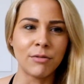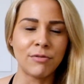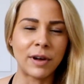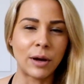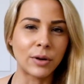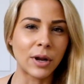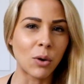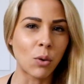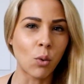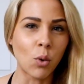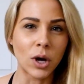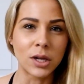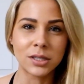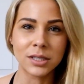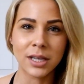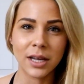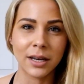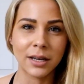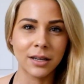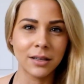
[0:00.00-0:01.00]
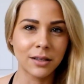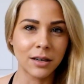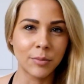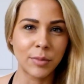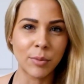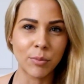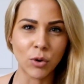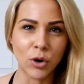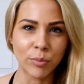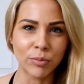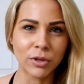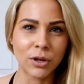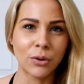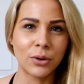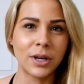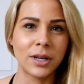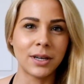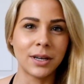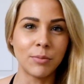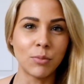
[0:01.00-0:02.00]
Found I was getting a little bit more
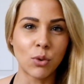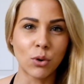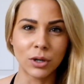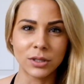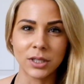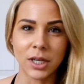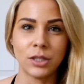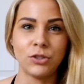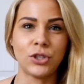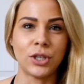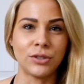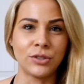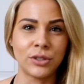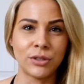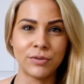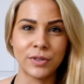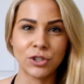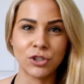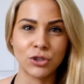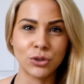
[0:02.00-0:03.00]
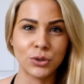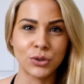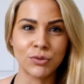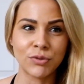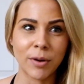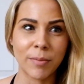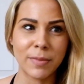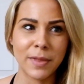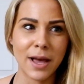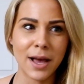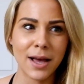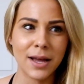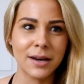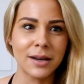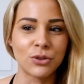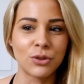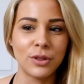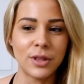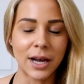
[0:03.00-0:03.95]
bloated and more digestive issues from that.